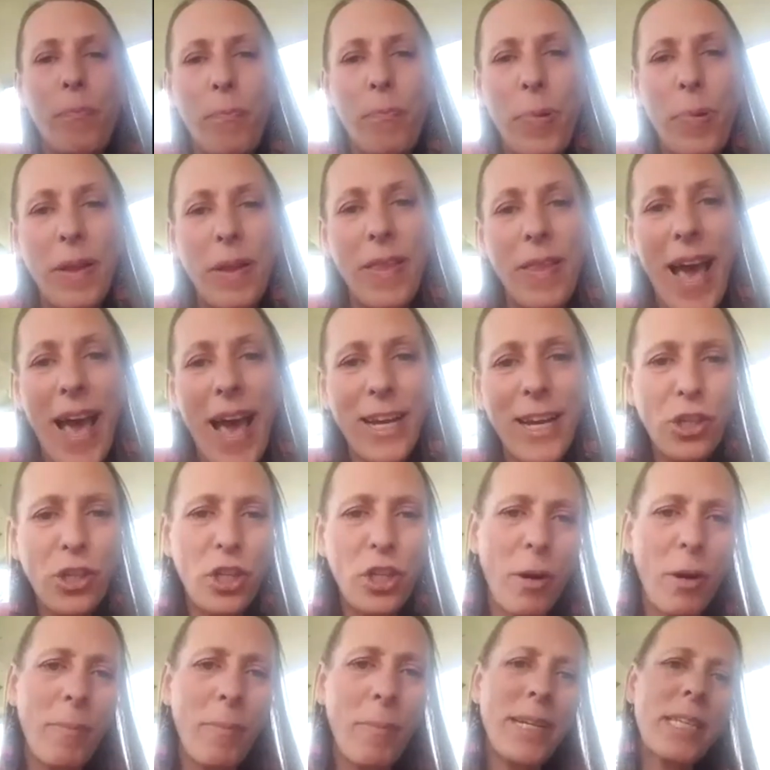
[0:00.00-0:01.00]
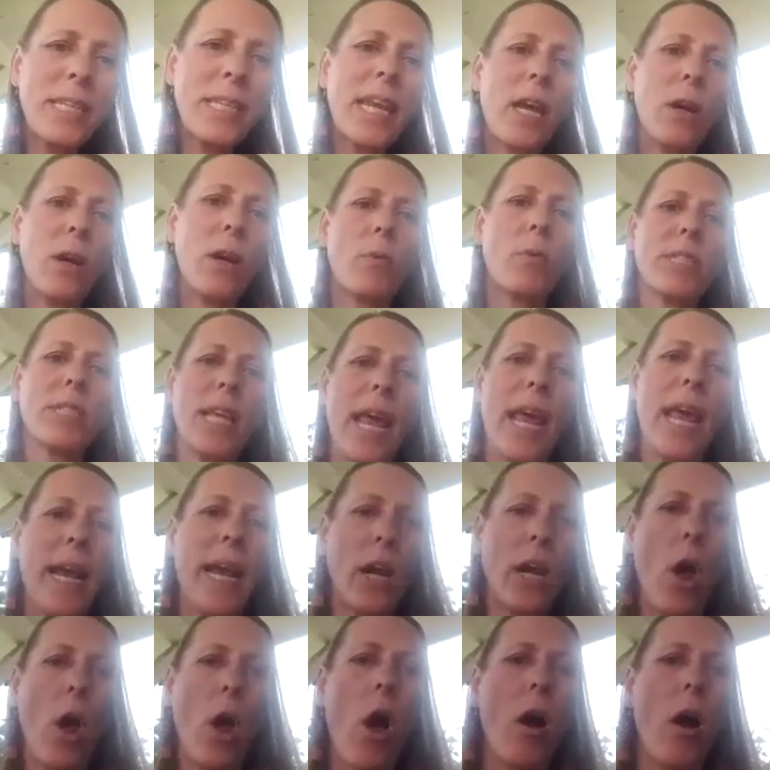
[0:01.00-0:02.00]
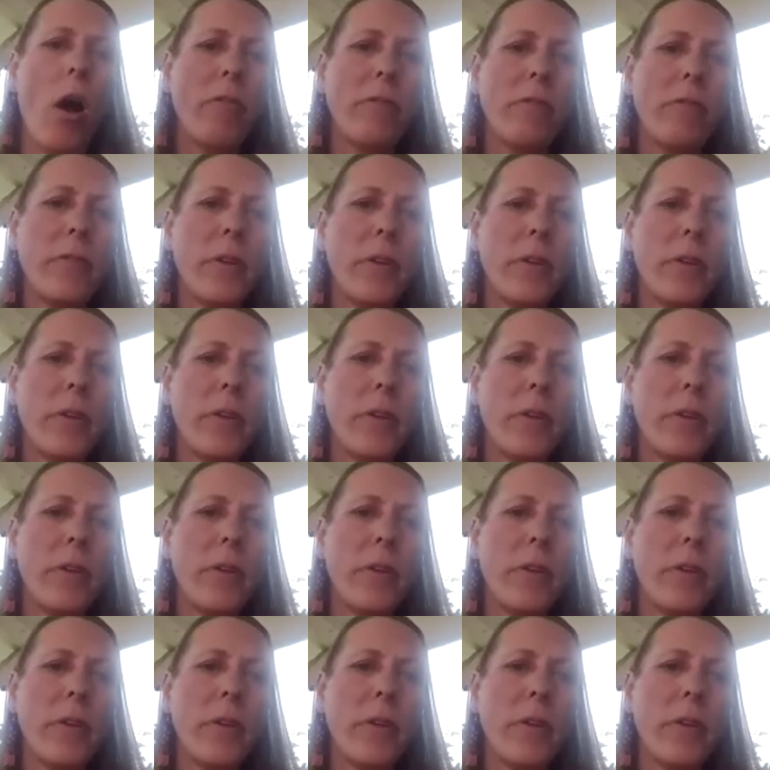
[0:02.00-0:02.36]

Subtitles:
But last year, my skin was hanging off.